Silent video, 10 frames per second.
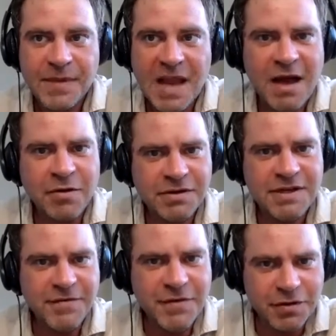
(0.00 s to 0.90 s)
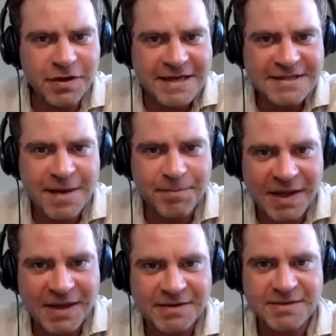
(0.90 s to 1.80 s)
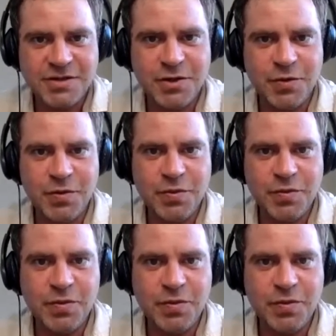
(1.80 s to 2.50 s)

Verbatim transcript: how difficult has that been to